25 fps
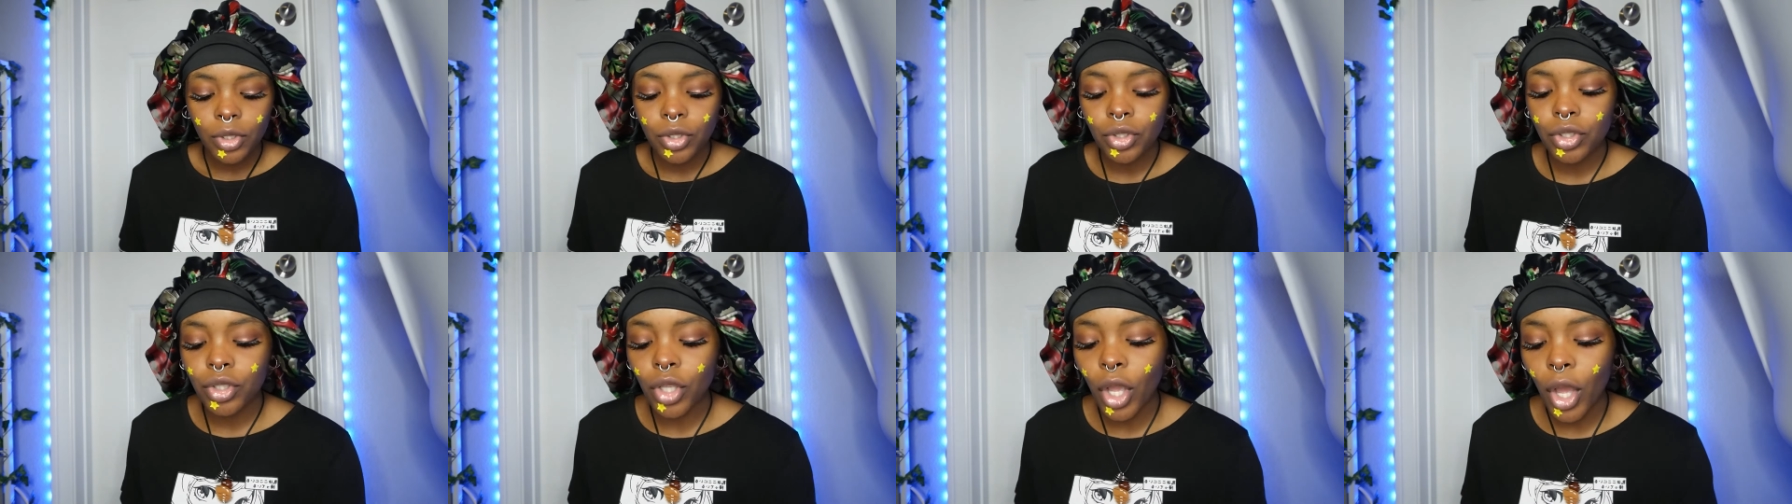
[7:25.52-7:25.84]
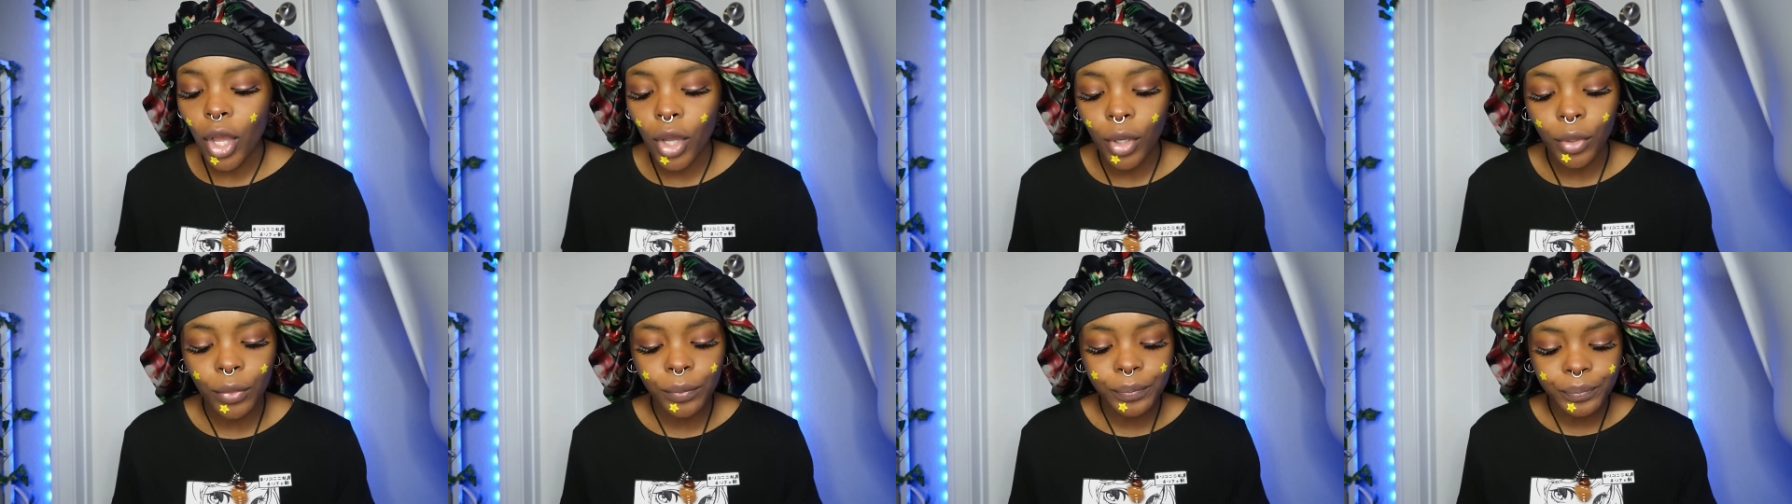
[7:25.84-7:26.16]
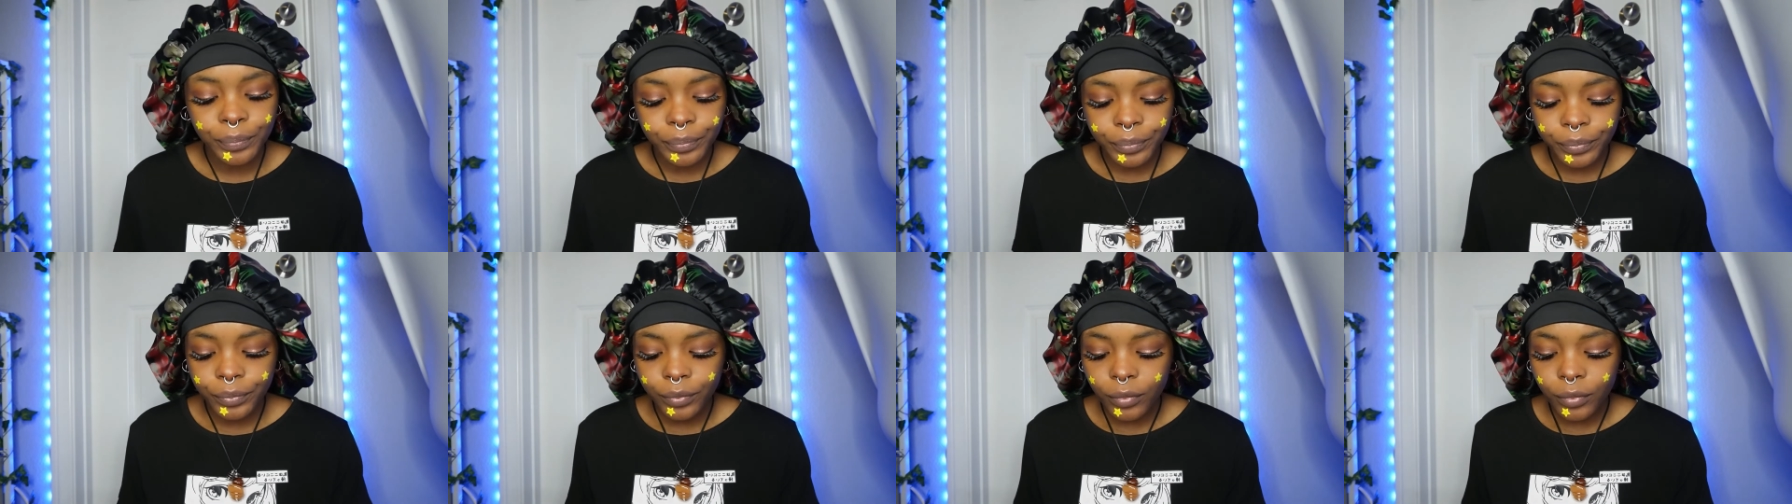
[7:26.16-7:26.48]
So,
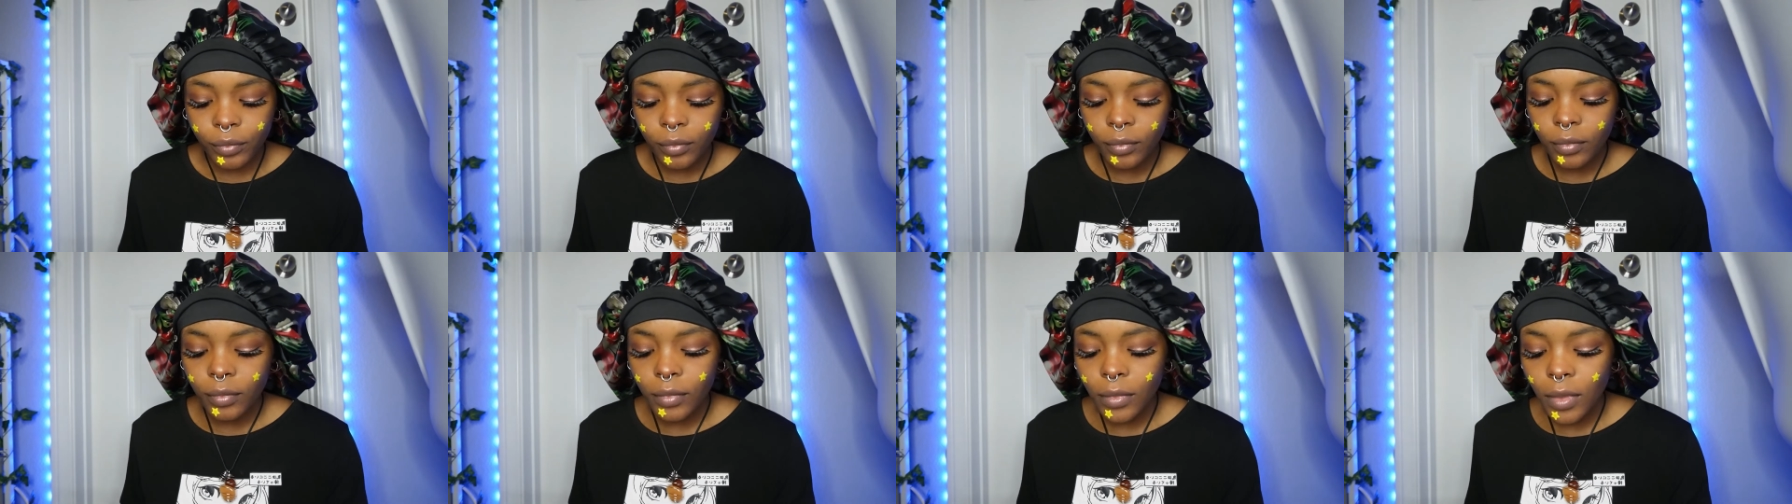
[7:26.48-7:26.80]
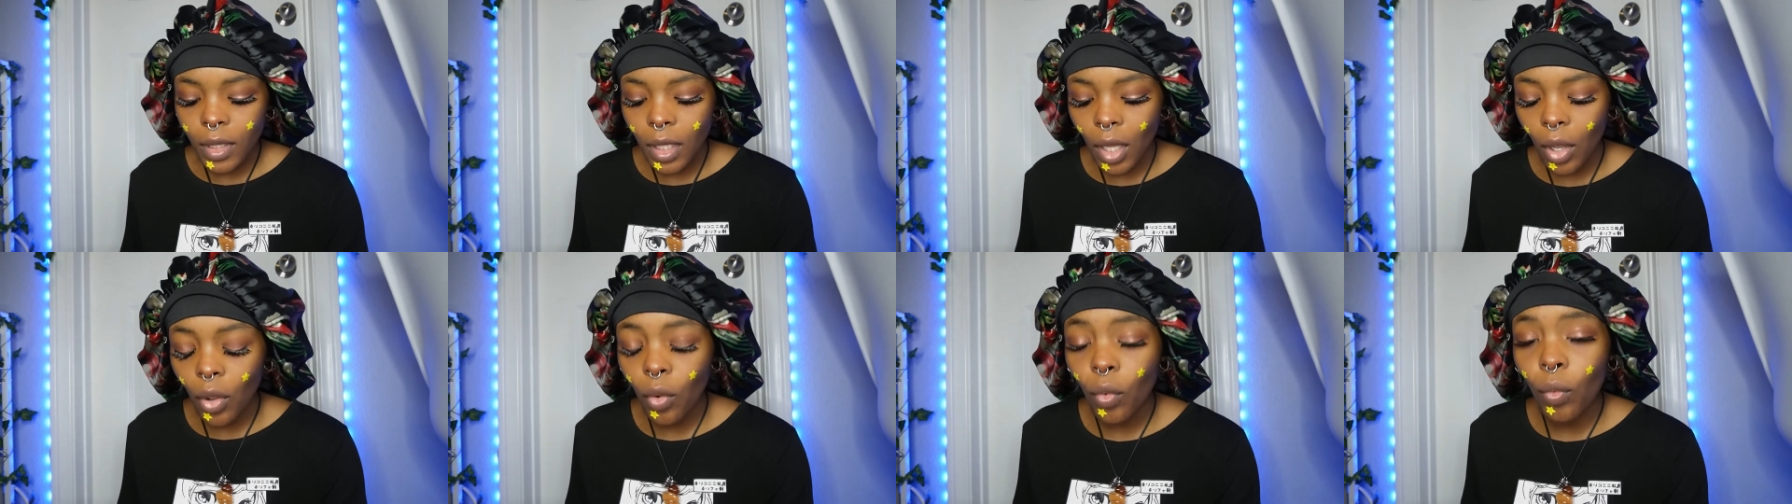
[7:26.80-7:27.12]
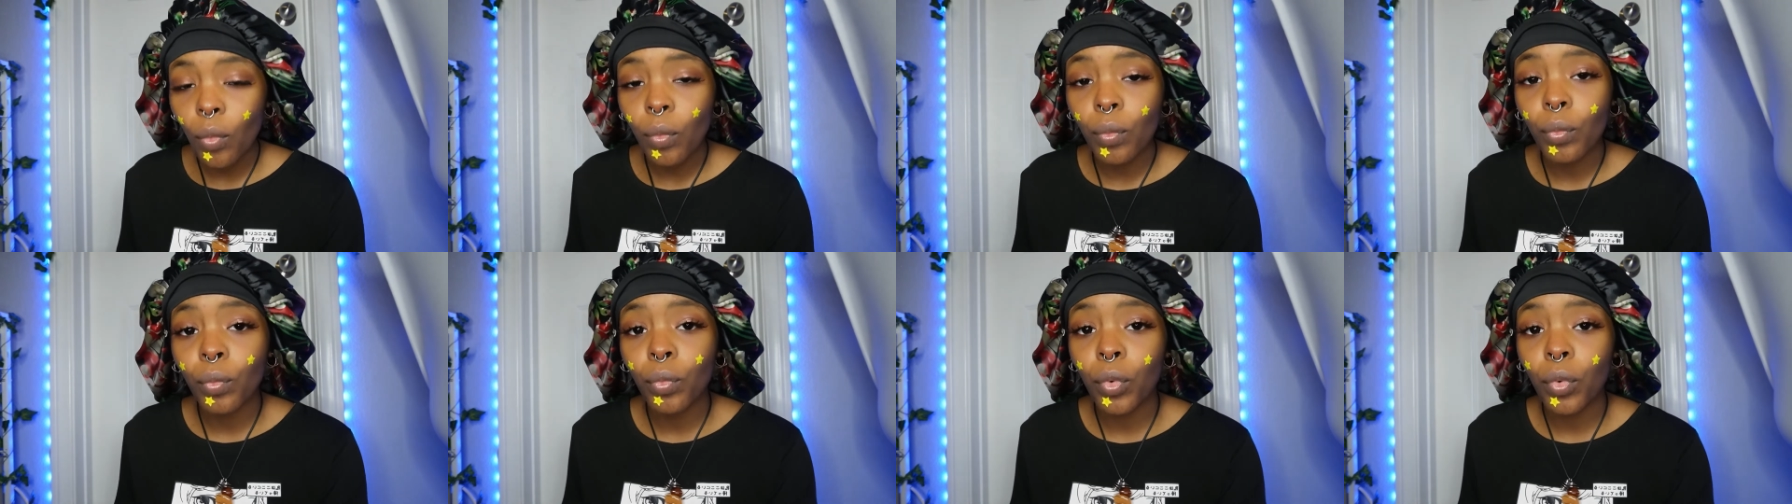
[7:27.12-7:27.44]

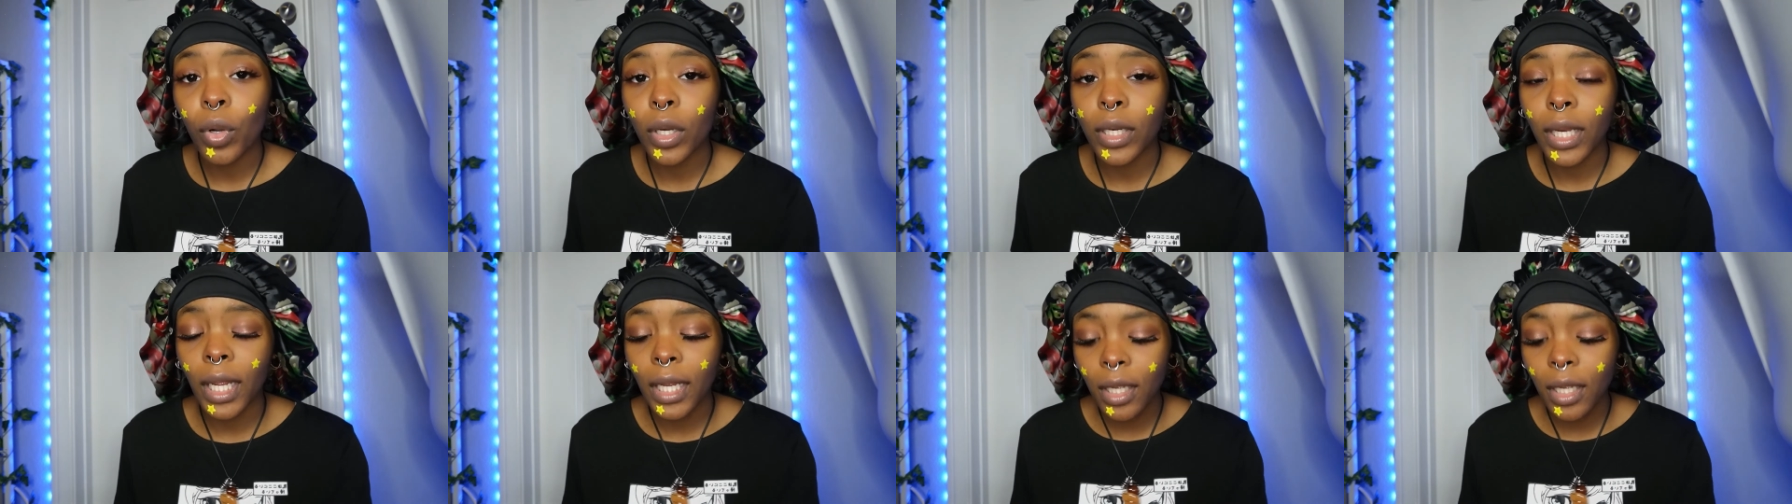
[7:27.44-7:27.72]
what